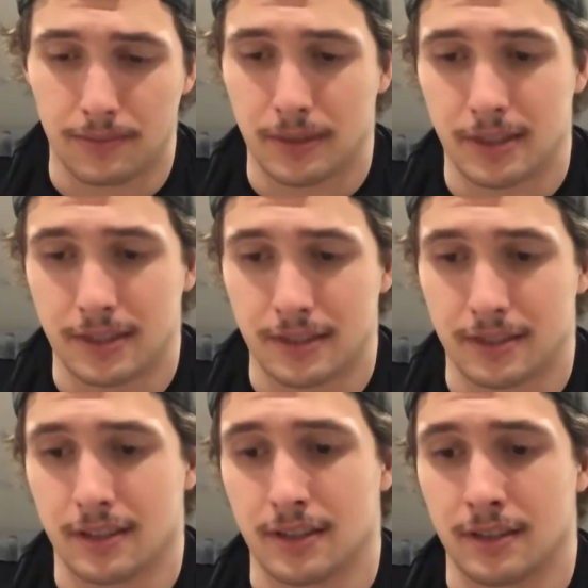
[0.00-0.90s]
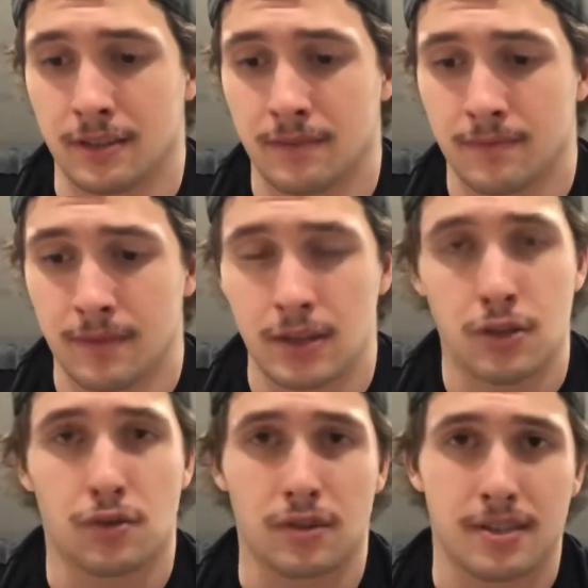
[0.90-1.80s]
is a
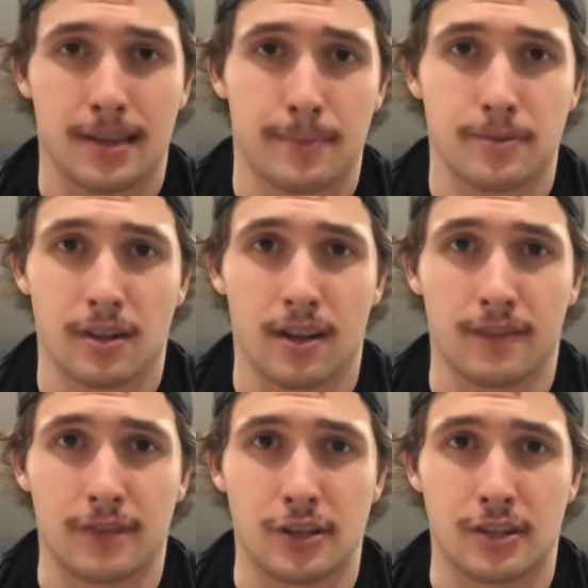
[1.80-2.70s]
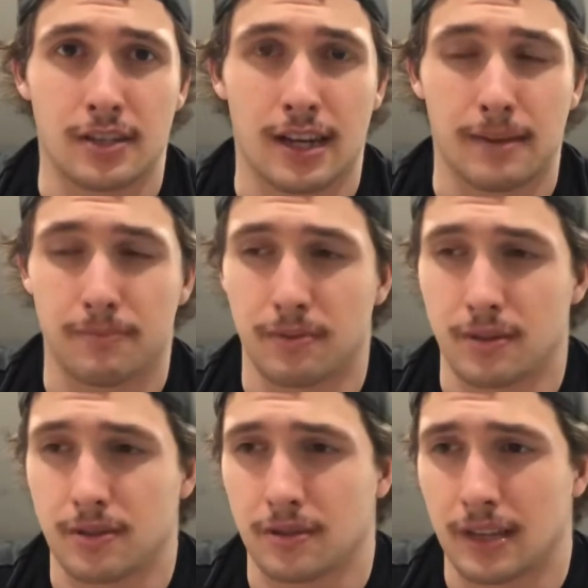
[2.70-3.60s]
short steps, long vision type
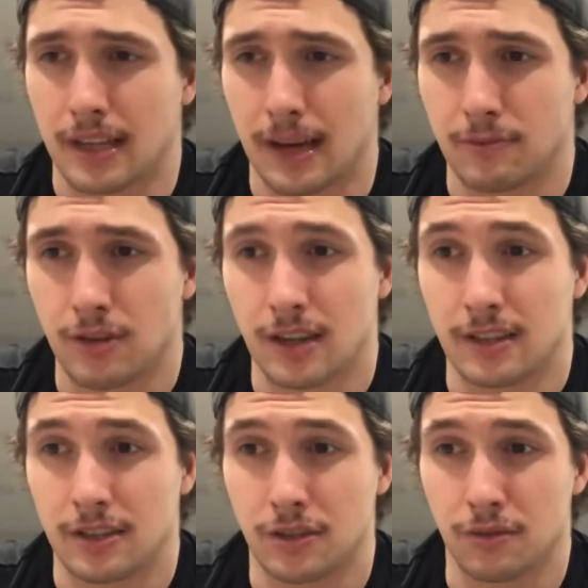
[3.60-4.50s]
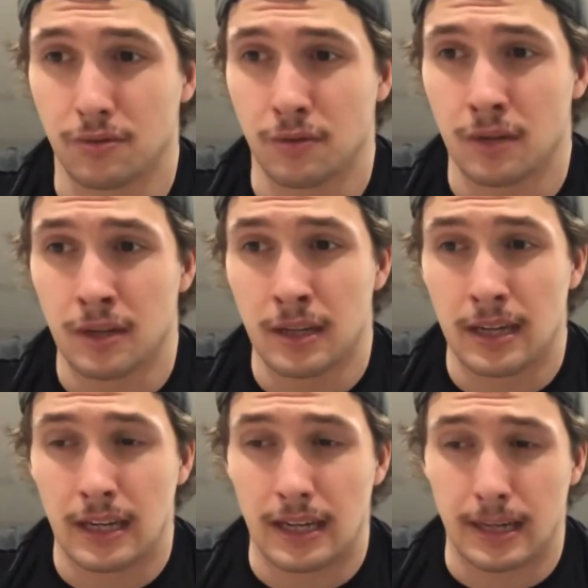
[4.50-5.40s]
persona that I'm trying to
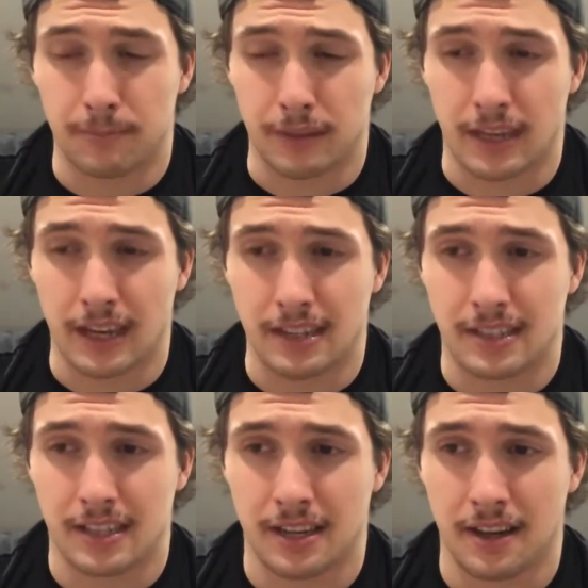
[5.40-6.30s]
implicate.